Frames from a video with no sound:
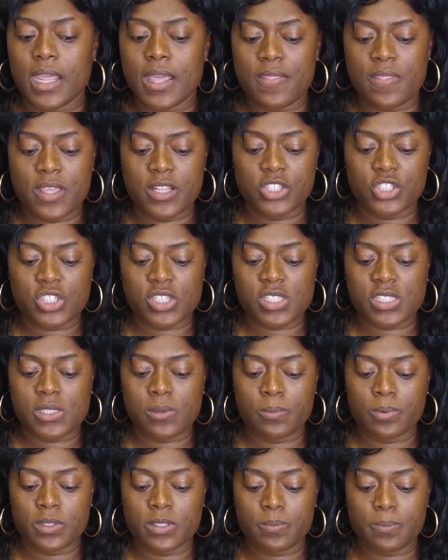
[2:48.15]
and then just
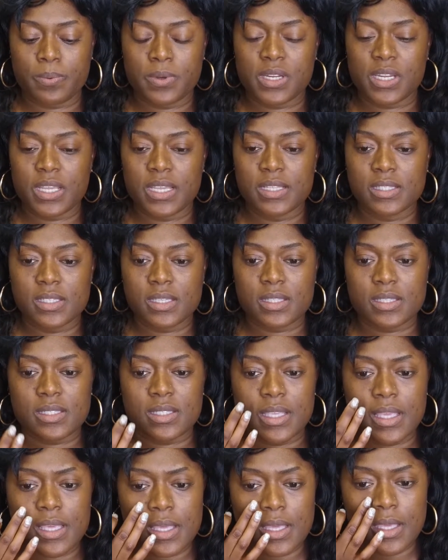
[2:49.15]
put it into the
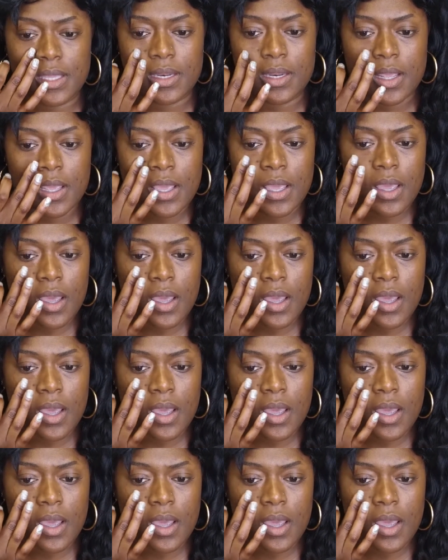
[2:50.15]
skin,